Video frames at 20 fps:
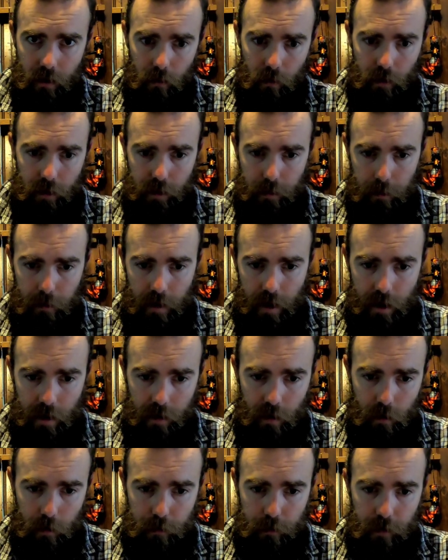With
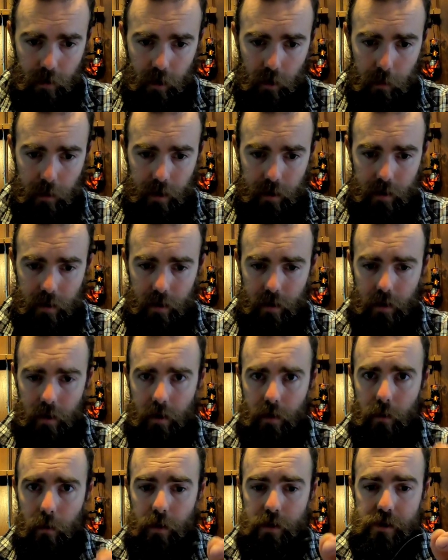monofilament,
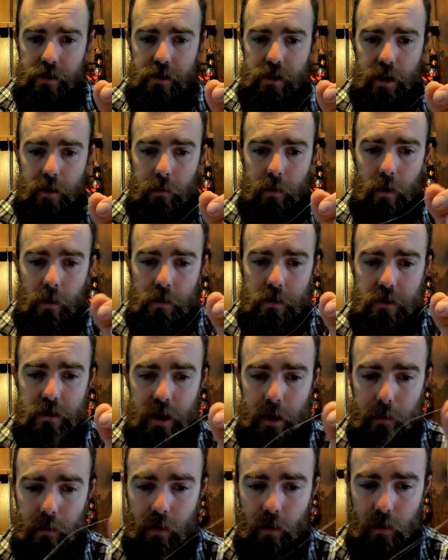which is in most
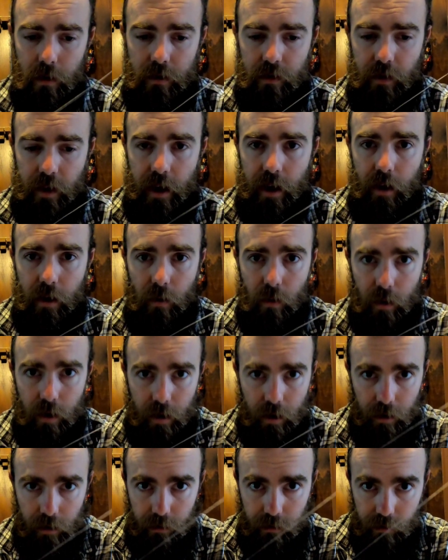Zebco style
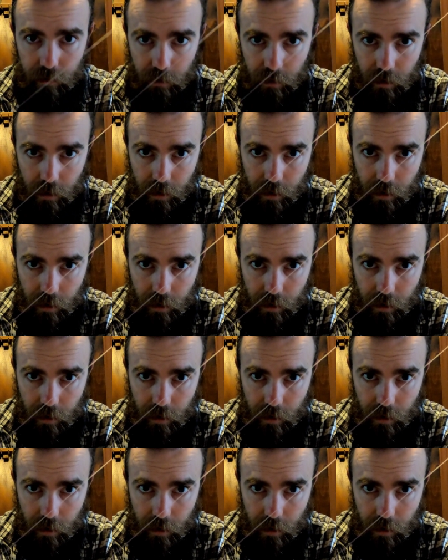reels,